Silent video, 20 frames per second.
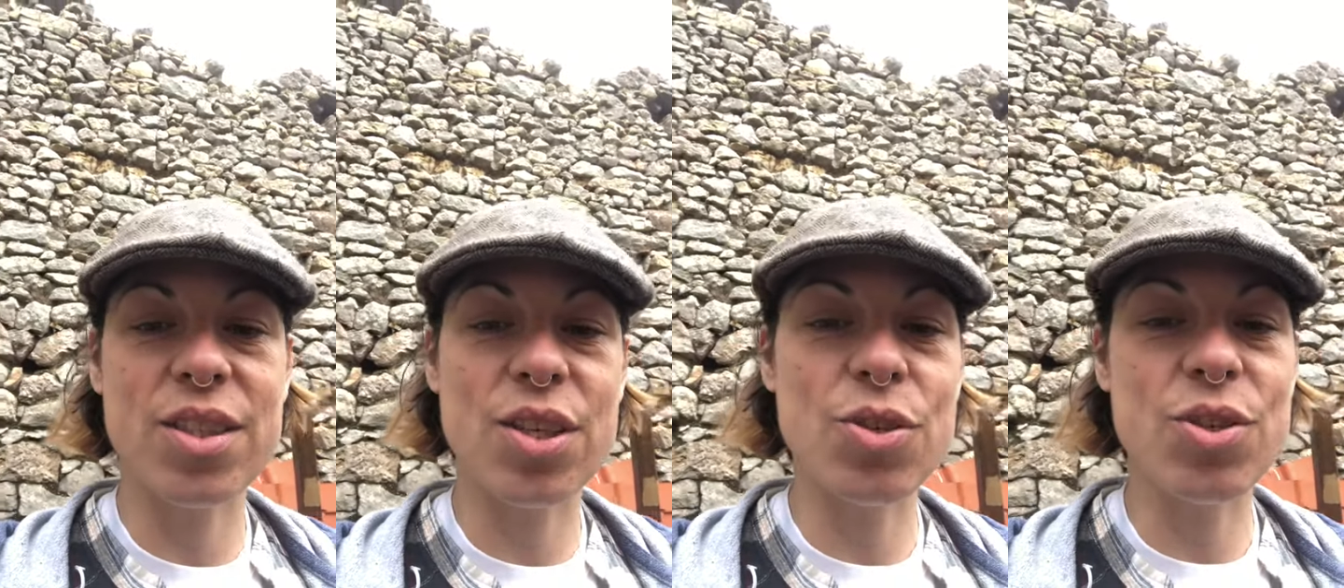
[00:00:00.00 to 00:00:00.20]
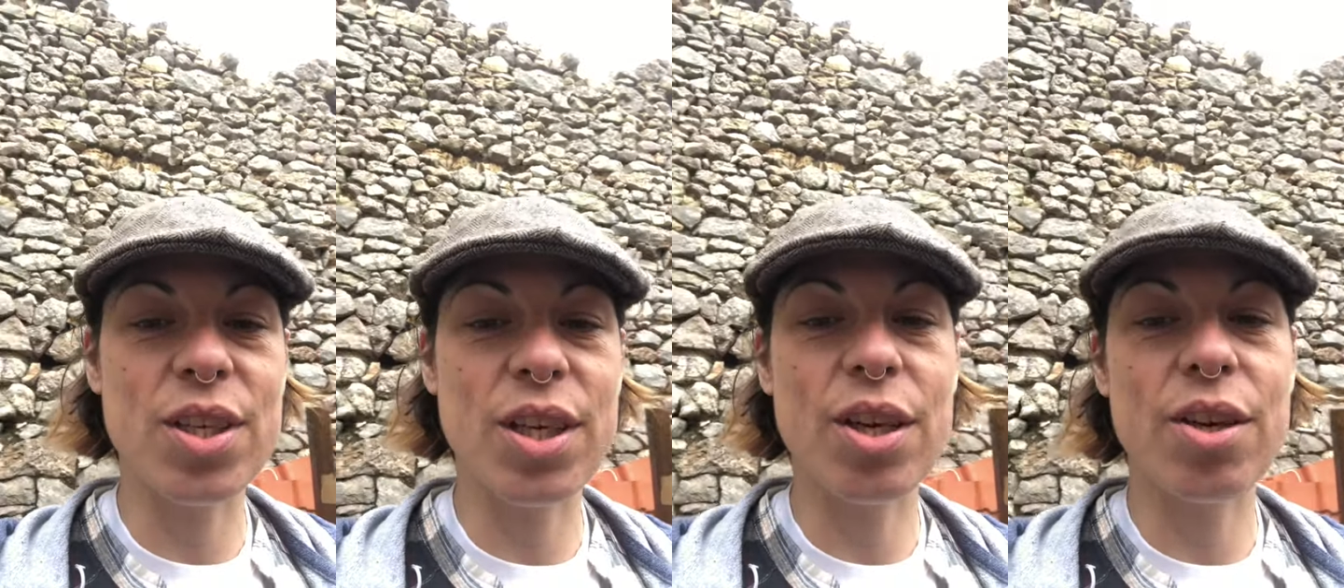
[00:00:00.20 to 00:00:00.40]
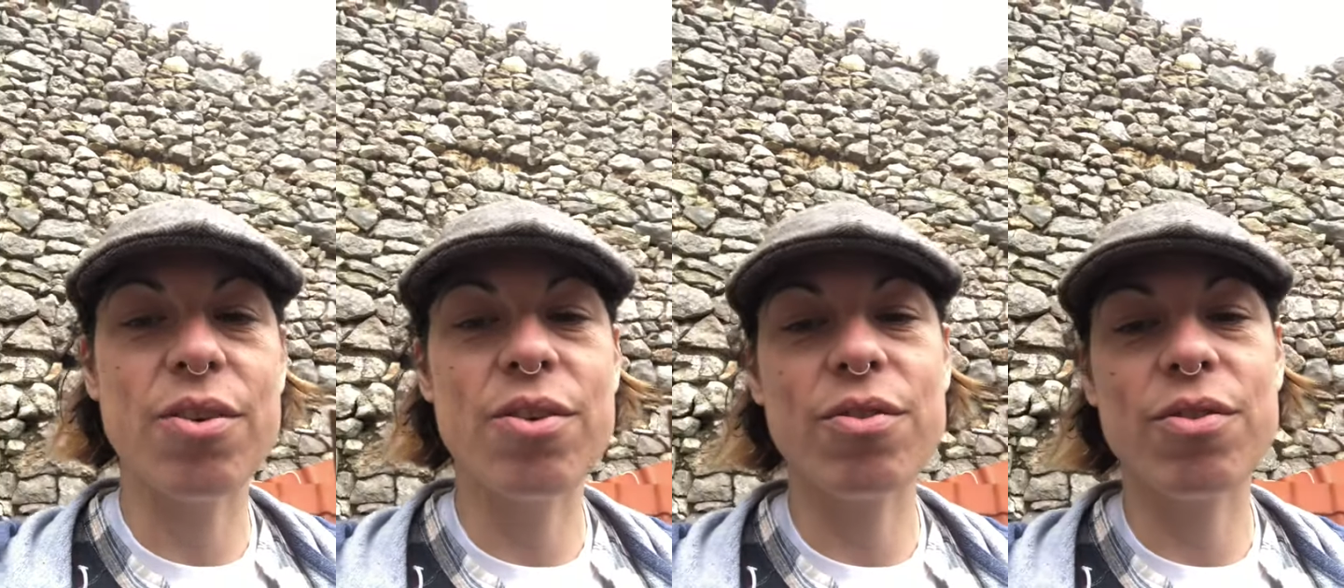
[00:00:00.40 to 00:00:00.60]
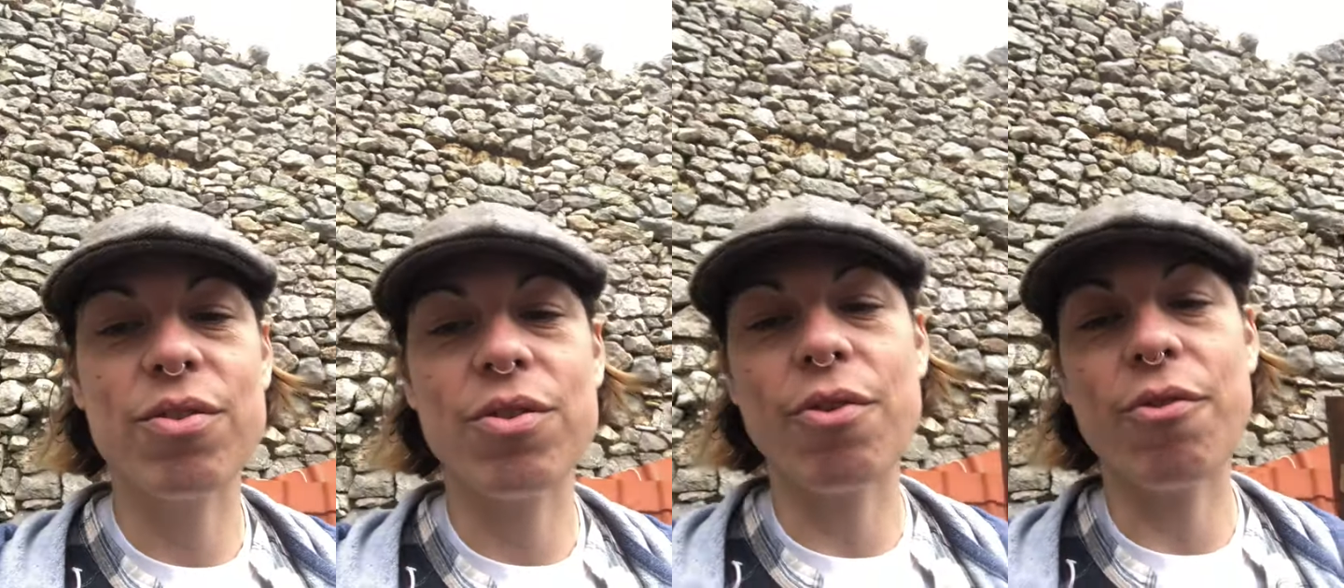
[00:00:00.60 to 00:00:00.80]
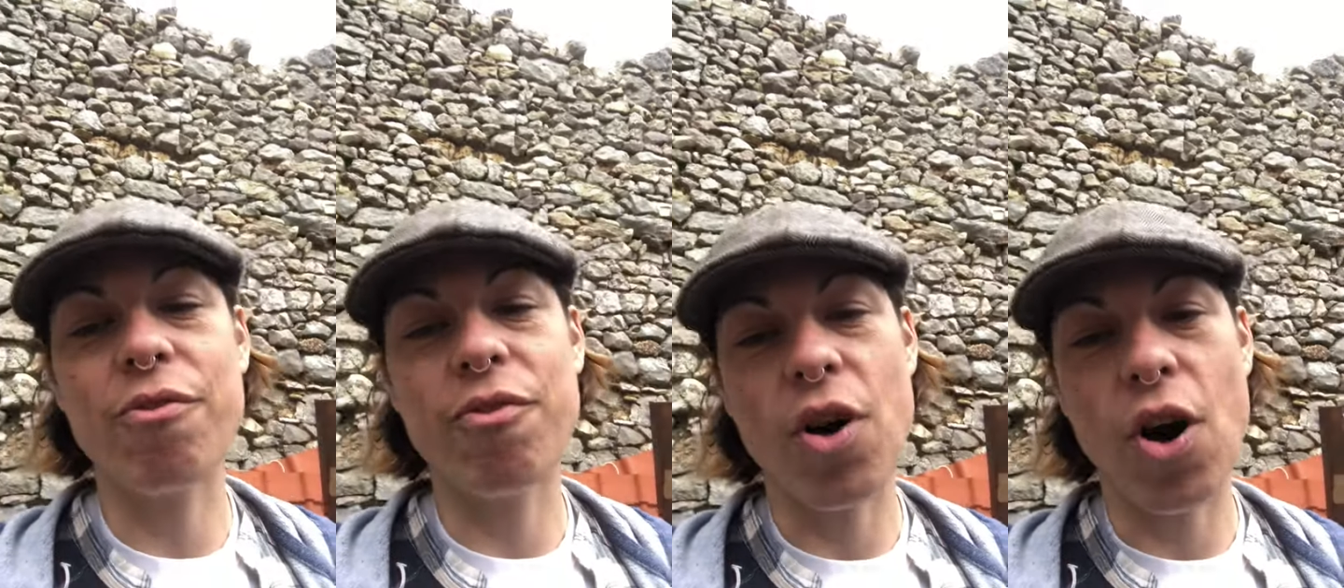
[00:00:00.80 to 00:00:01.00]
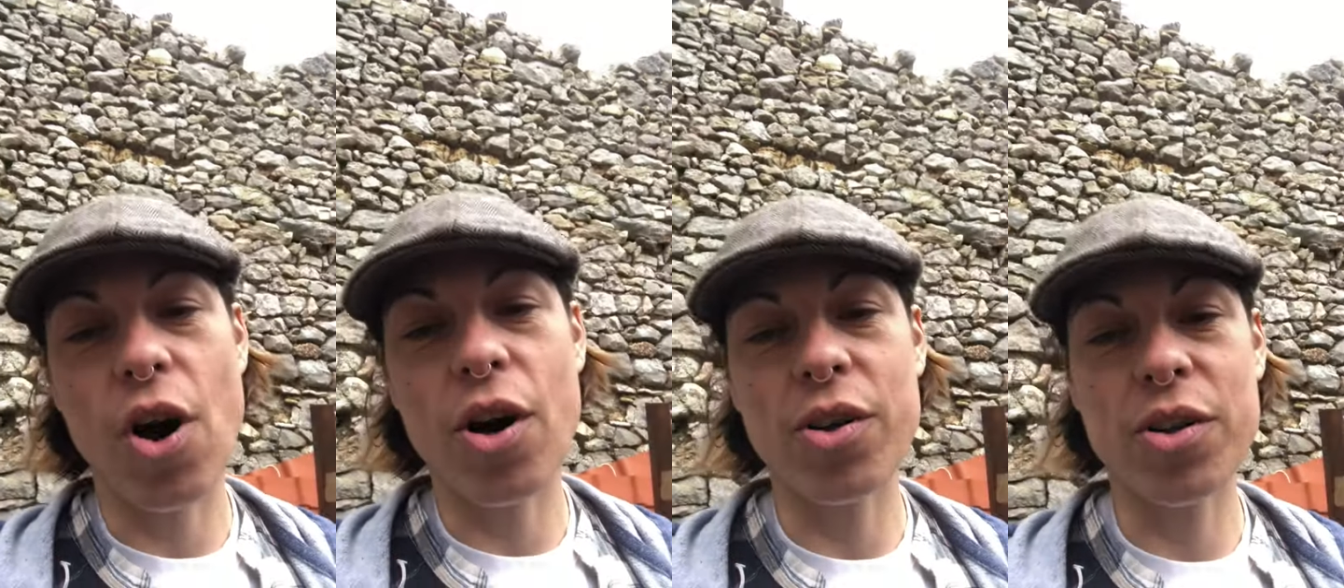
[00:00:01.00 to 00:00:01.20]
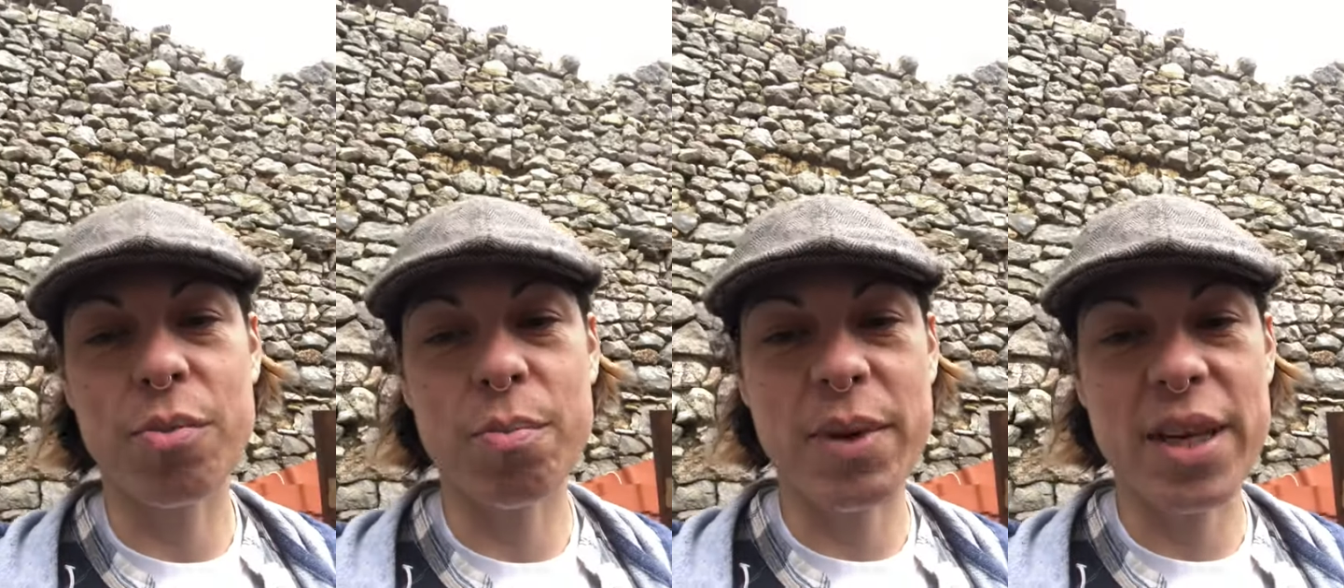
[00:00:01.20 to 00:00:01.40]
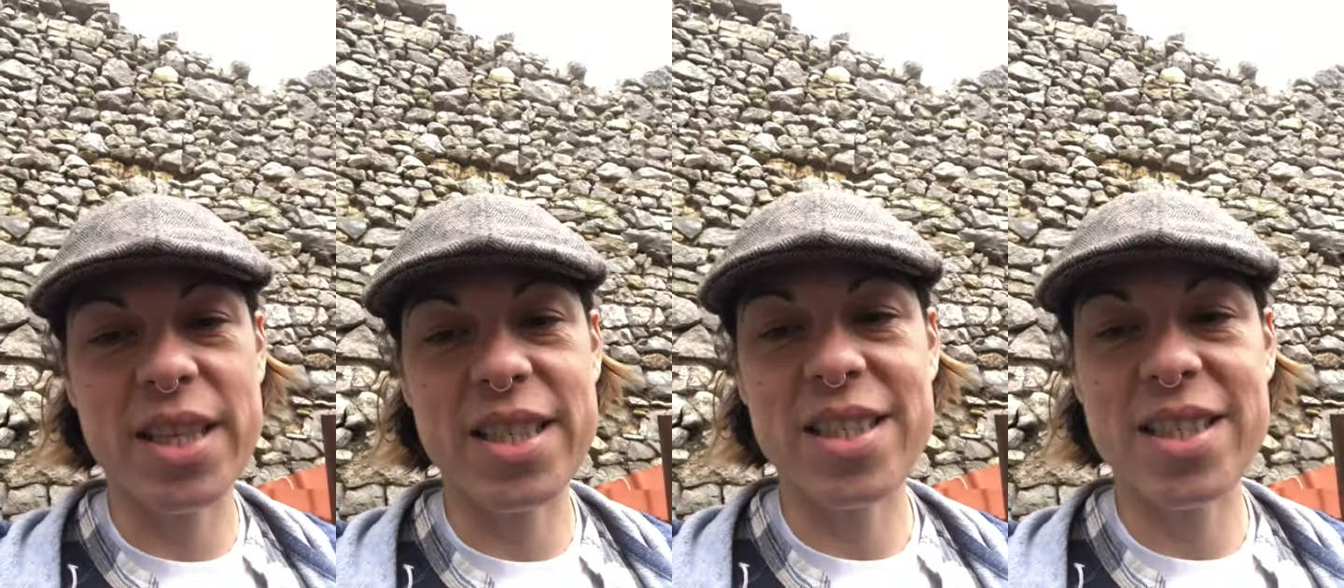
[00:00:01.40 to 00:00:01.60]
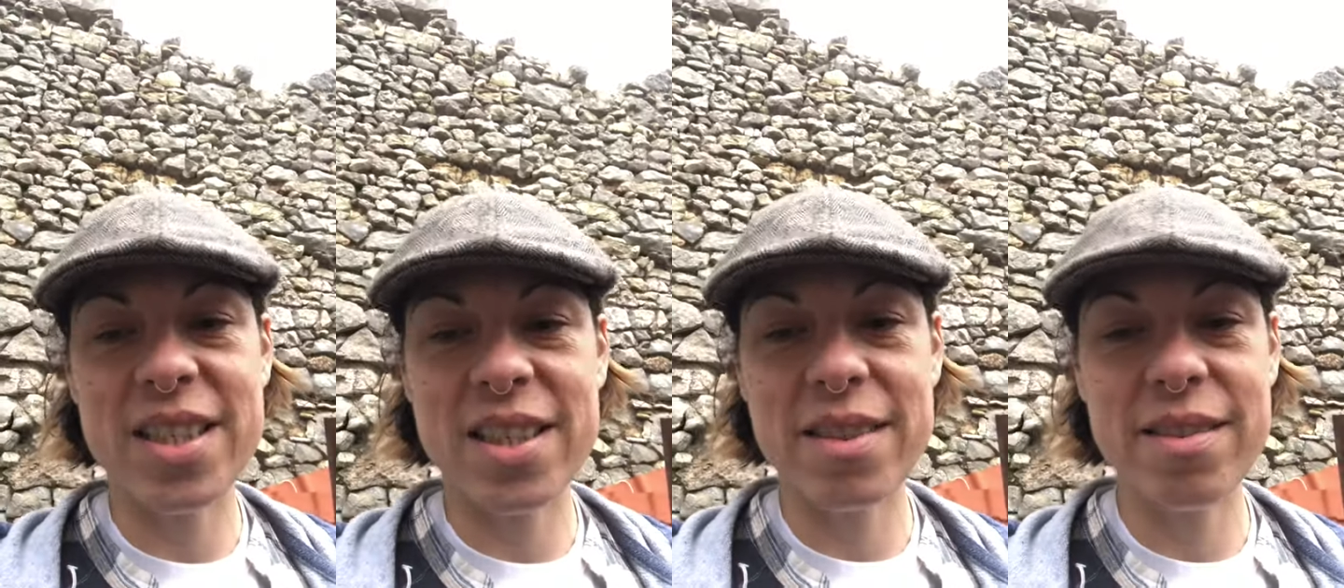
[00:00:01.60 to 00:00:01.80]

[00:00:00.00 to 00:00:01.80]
using the fog, the mist,